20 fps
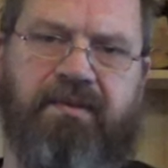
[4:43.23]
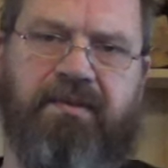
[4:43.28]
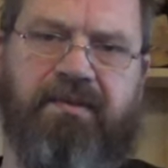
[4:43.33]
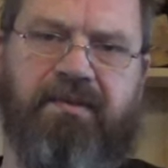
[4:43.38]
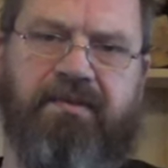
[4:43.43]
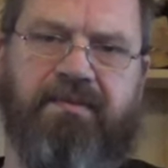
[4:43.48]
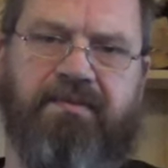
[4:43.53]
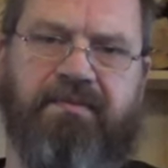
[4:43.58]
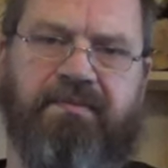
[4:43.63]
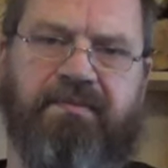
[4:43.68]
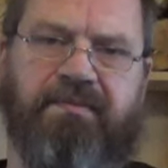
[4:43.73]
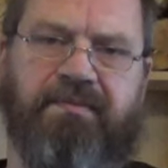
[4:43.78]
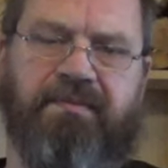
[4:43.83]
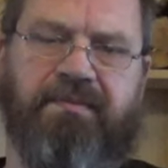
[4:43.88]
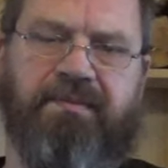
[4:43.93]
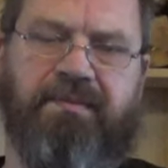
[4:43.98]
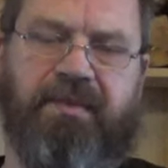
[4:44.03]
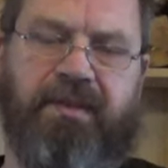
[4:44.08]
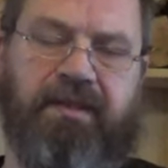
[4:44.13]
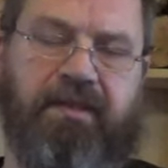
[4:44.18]
You know.
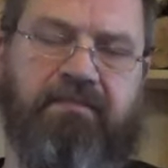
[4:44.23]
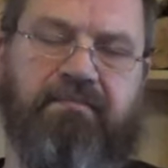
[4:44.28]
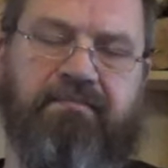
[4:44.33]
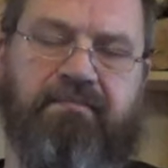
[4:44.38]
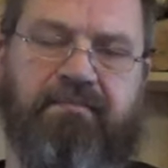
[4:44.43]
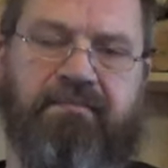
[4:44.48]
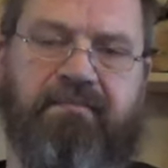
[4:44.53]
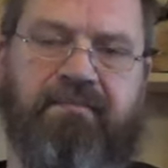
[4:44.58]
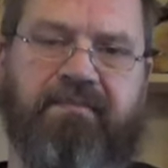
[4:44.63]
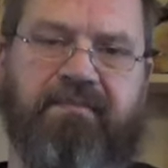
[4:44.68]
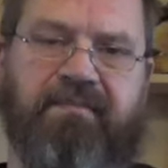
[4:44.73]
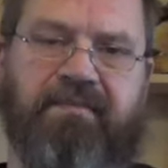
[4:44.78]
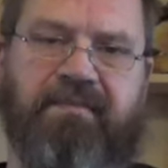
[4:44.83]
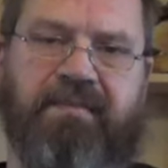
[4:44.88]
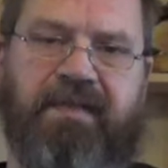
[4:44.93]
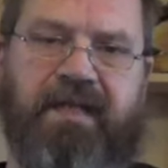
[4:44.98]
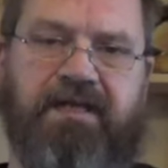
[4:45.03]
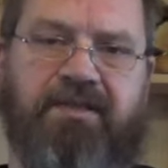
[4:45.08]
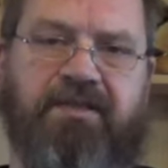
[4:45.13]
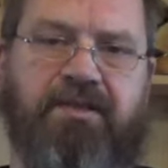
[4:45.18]
Well,
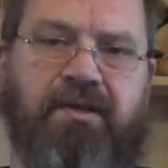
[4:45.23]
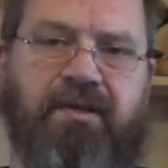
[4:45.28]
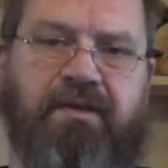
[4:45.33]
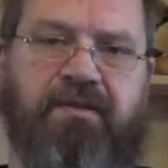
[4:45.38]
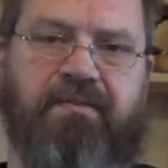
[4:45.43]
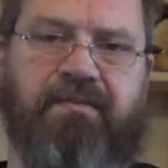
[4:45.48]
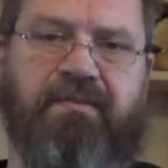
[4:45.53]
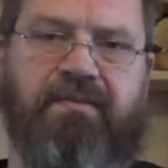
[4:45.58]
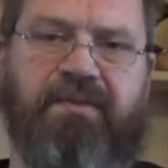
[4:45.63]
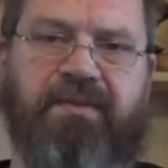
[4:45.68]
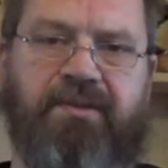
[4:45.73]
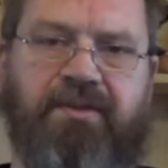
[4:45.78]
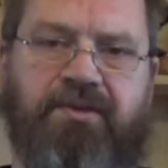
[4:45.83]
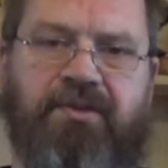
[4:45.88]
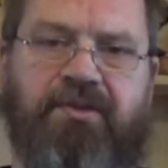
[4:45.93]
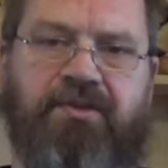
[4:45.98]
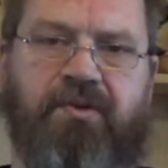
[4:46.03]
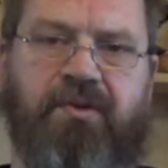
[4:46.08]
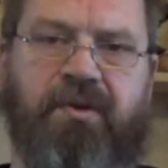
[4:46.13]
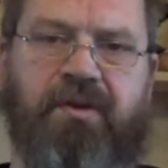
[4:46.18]
that's good.
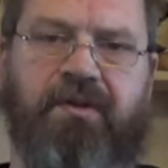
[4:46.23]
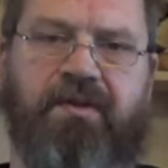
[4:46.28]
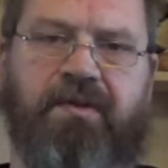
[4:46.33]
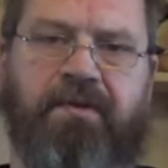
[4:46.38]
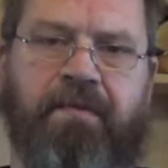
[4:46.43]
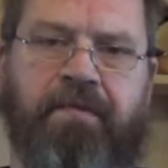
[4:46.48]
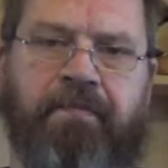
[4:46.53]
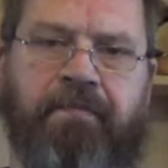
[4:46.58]
Just do it.